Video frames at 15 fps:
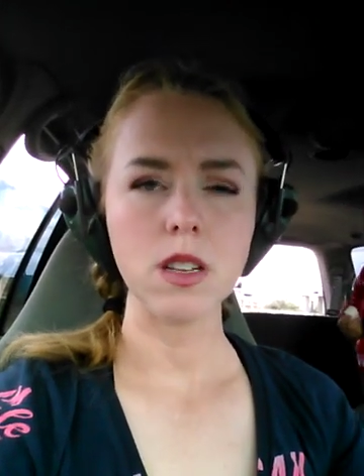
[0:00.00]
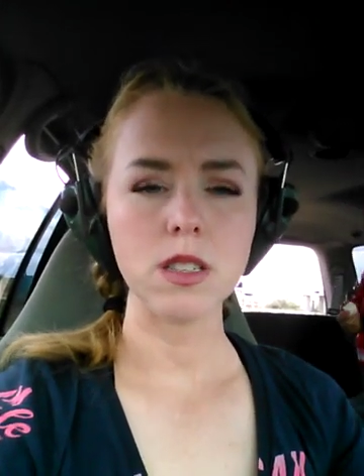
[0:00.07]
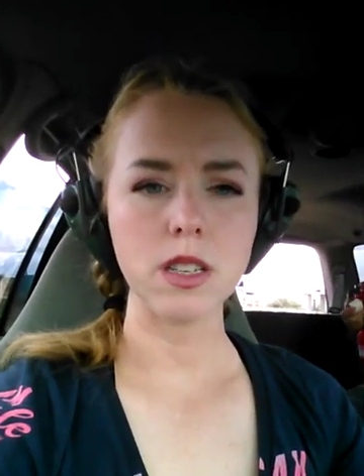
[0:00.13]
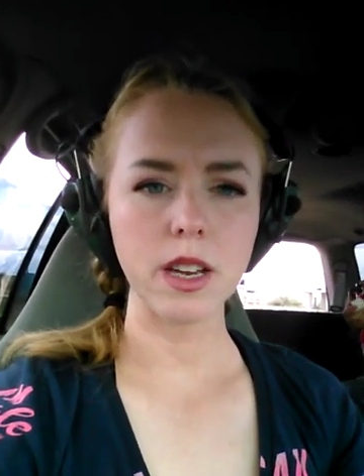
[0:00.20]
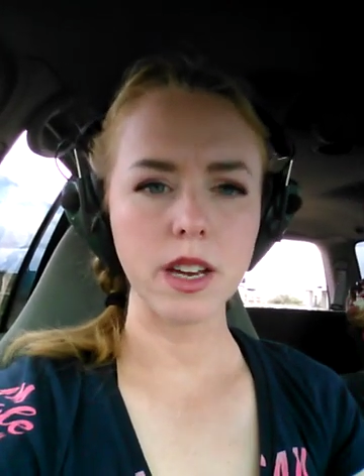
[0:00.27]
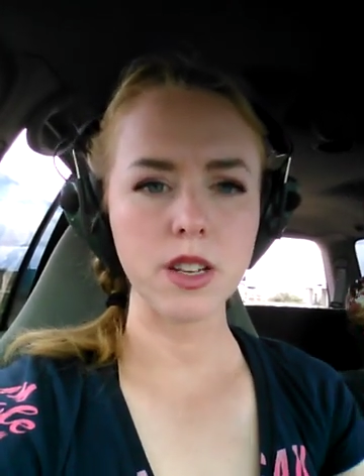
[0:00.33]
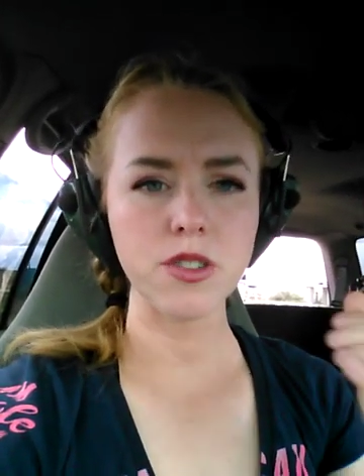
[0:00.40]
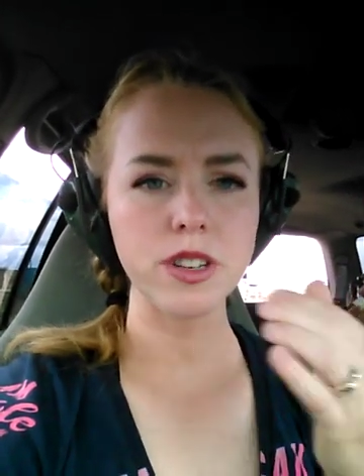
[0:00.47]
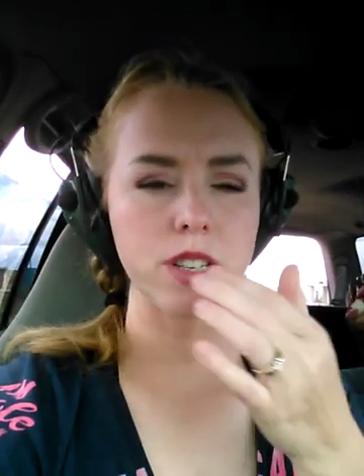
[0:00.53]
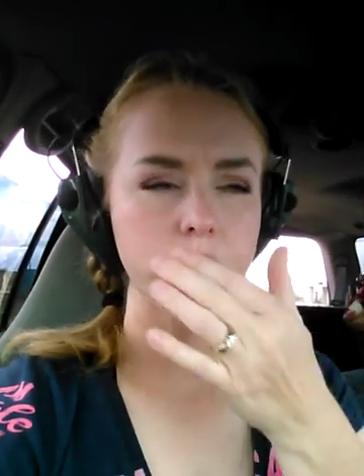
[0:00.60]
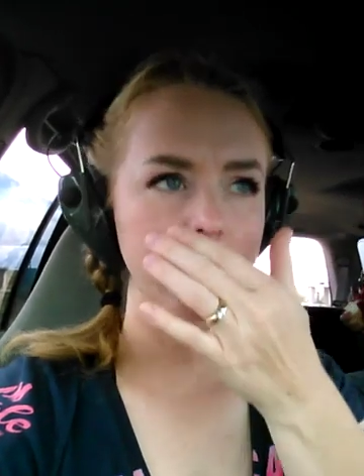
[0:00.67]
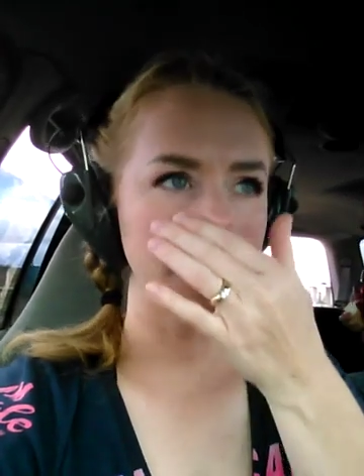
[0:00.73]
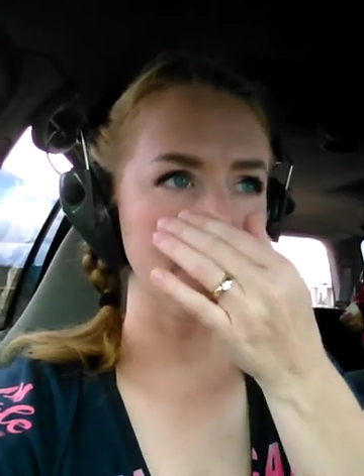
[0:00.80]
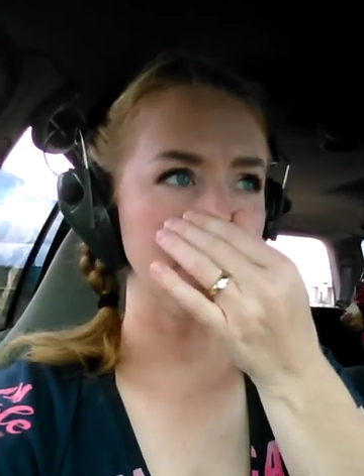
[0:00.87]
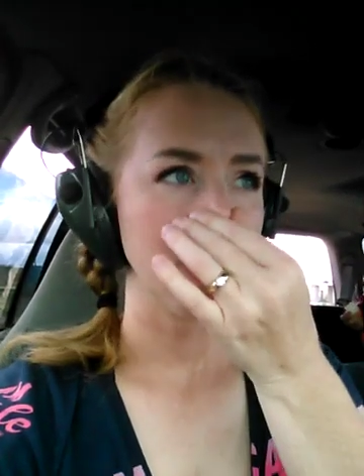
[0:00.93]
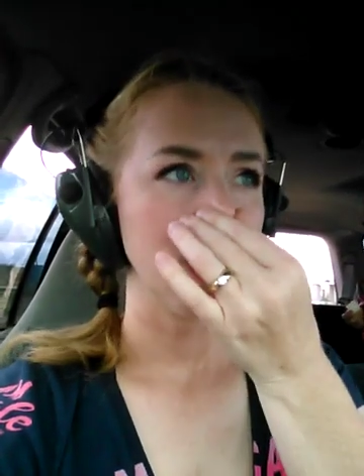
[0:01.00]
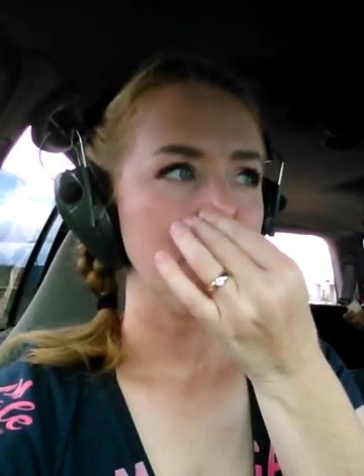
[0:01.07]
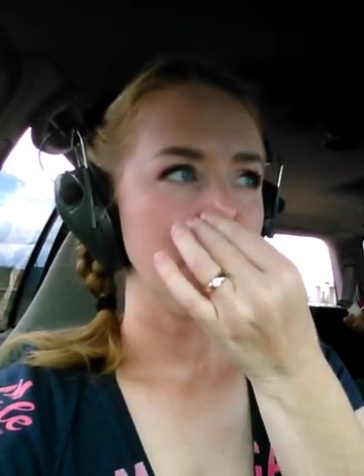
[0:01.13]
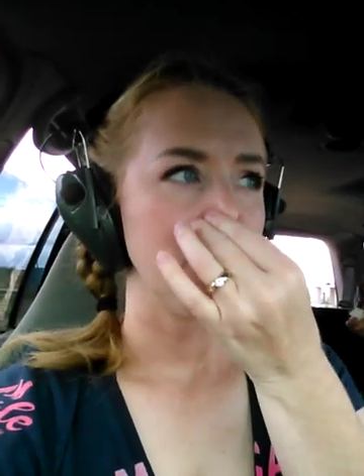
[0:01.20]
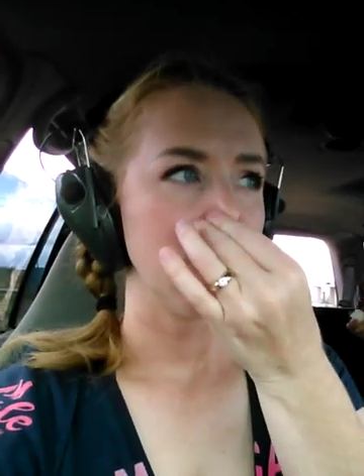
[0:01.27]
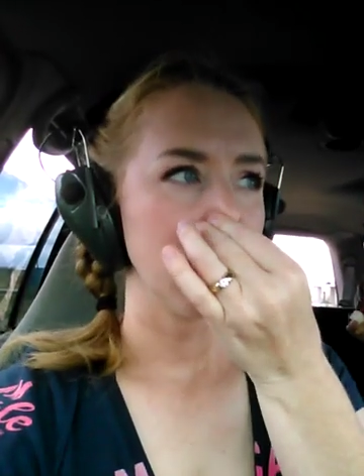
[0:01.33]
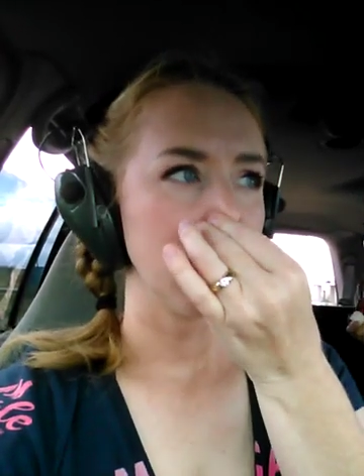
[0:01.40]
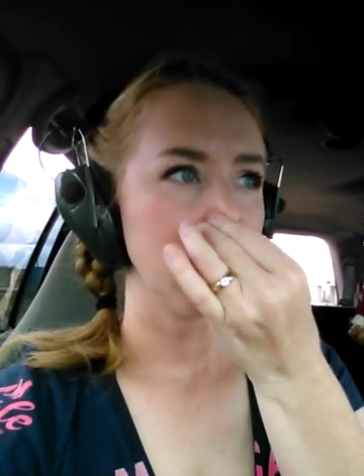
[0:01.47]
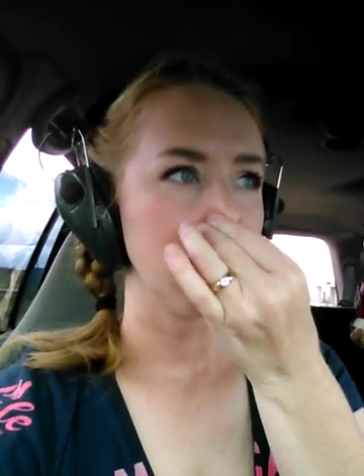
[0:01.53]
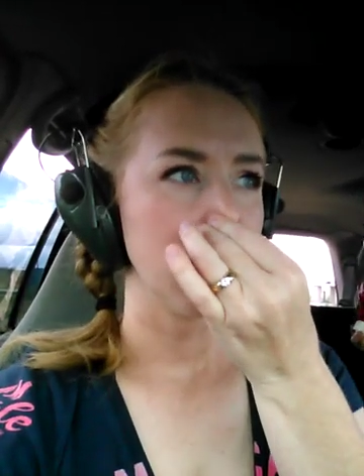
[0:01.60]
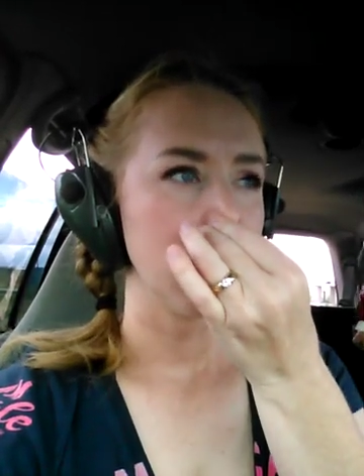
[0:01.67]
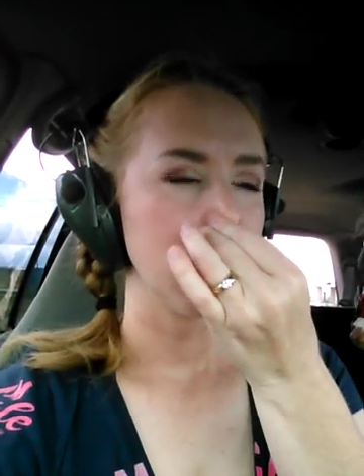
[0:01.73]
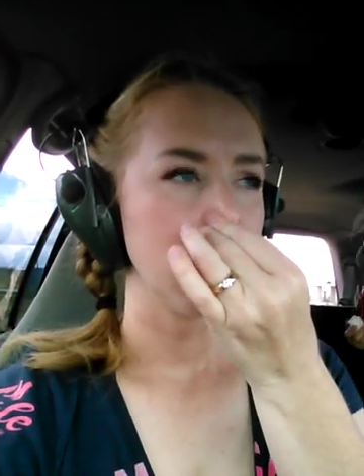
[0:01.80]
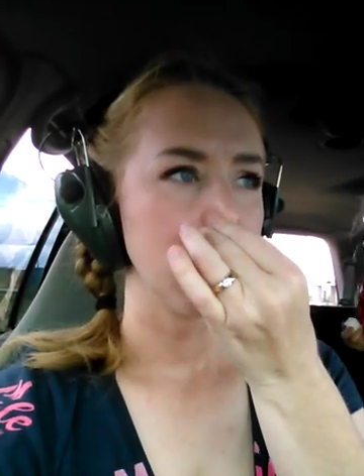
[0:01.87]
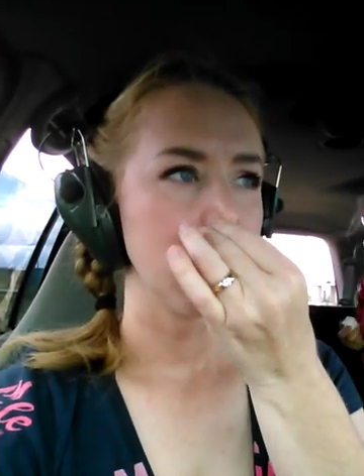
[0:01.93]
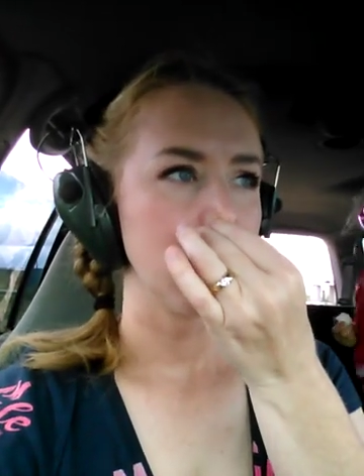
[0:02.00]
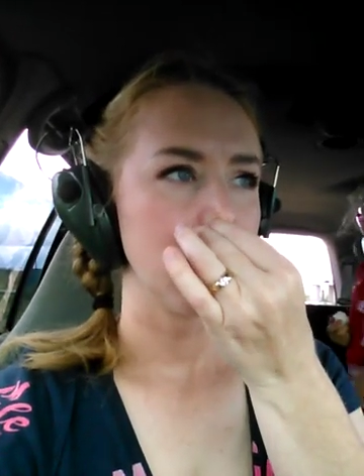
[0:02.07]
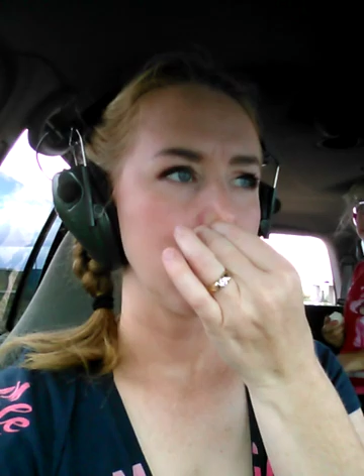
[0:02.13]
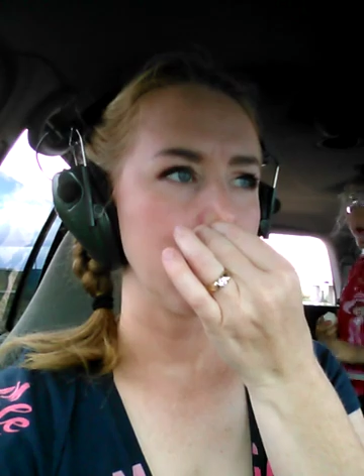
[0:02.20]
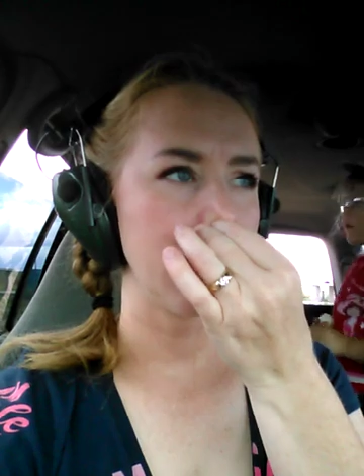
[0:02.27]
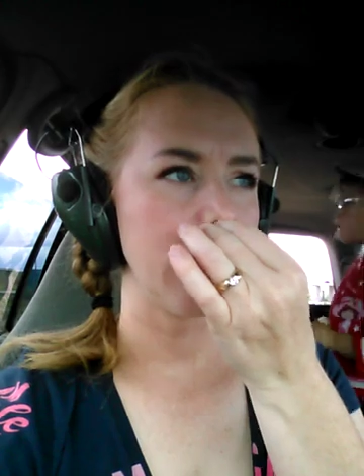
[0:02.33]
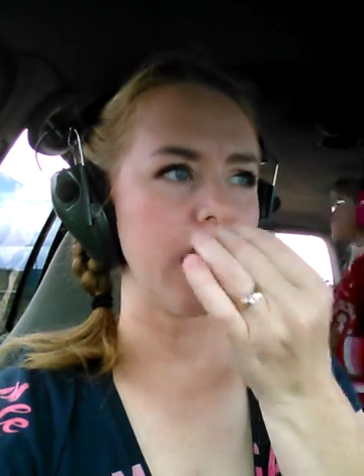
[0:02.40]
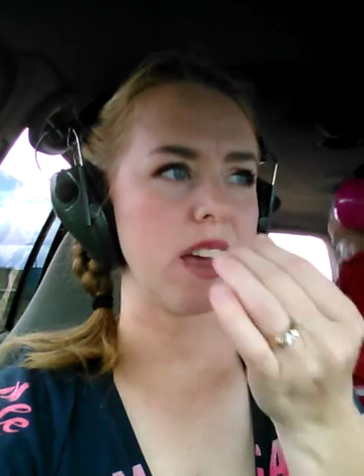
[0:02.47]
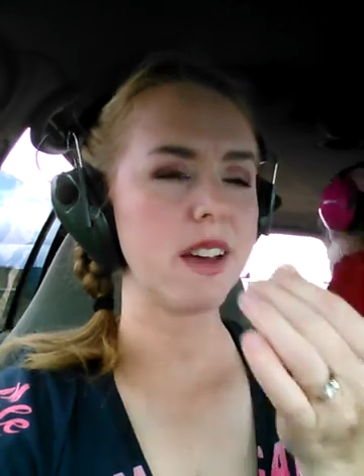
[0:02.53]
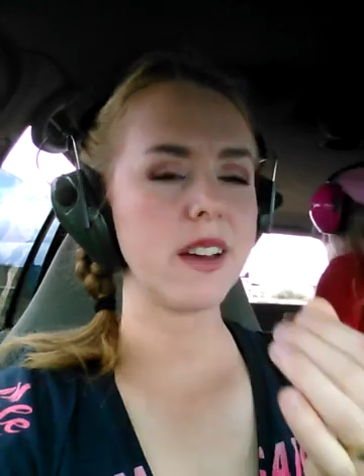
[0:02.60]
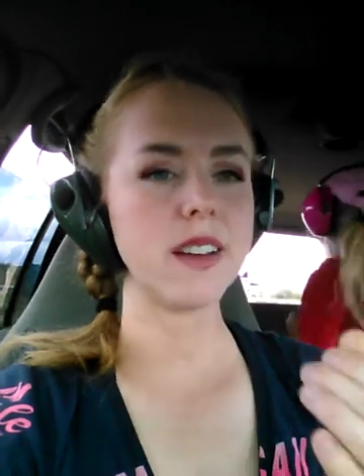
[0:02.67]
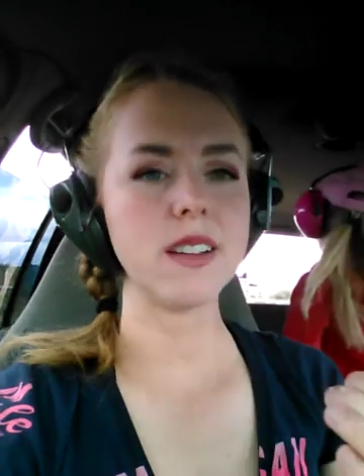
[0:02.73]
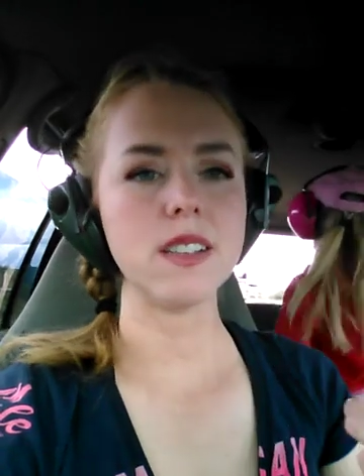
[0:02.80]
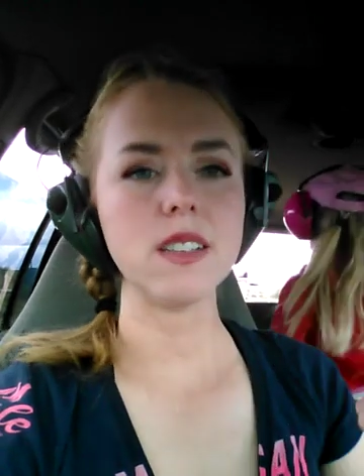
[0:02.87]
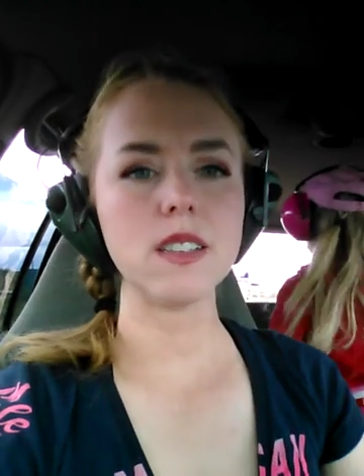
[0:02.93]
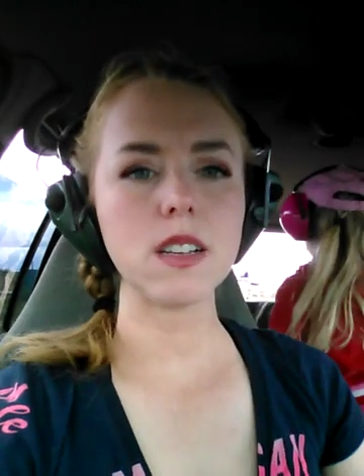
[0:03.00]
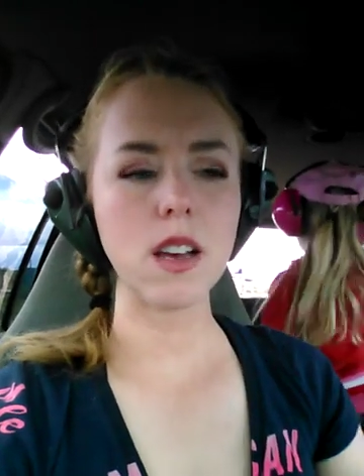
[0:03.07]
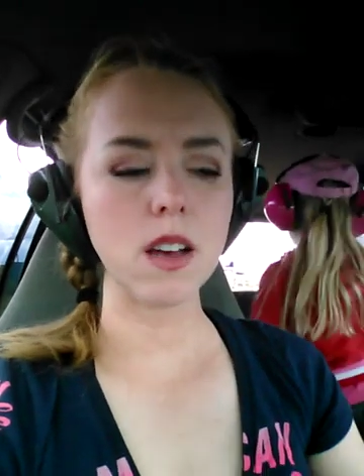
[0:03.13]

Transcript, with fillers: dehydration. And